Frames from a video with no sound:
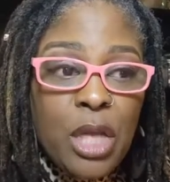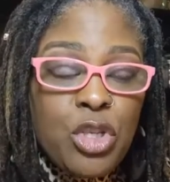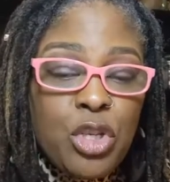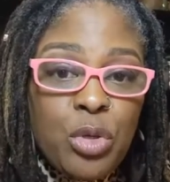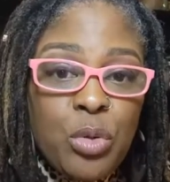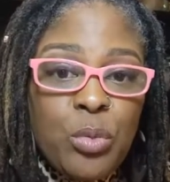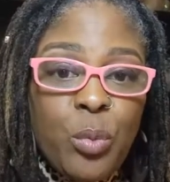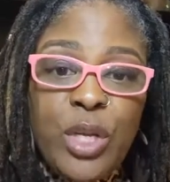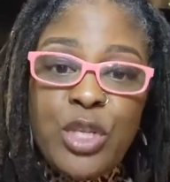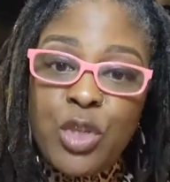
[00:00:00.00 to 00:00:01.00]
to
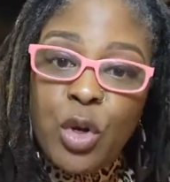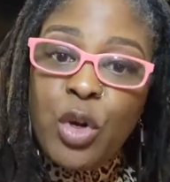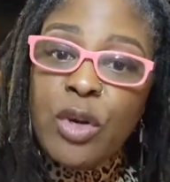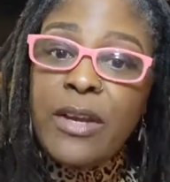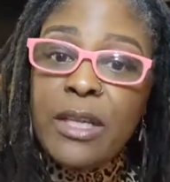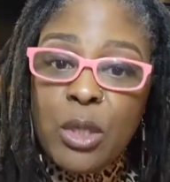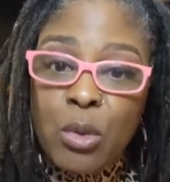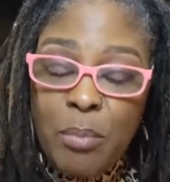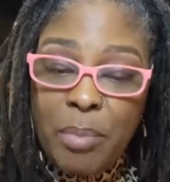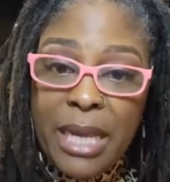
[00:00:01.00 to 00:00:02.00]
reserve a
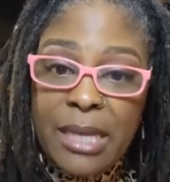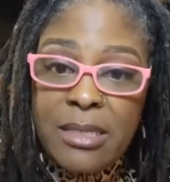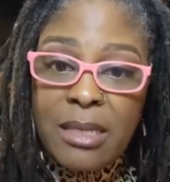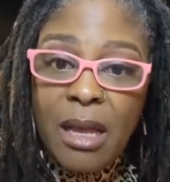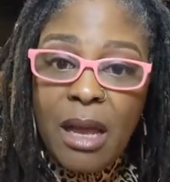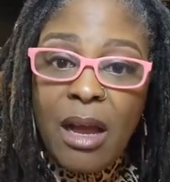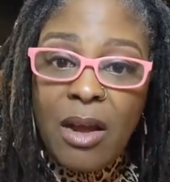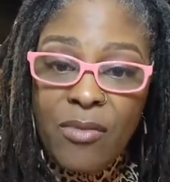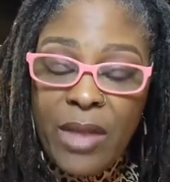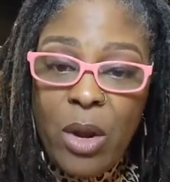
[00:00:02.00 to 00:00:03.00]
little bit
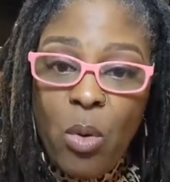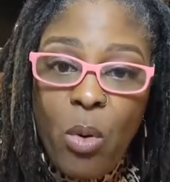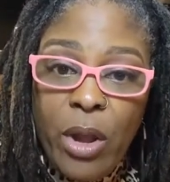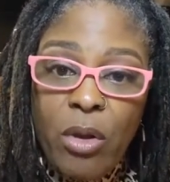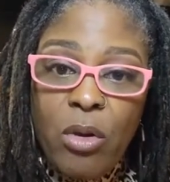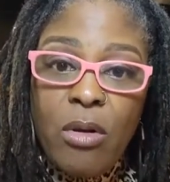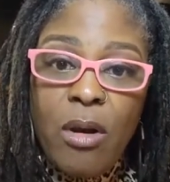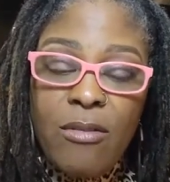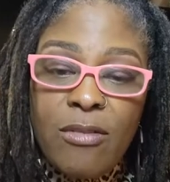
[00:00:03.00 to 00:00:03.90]
of that oil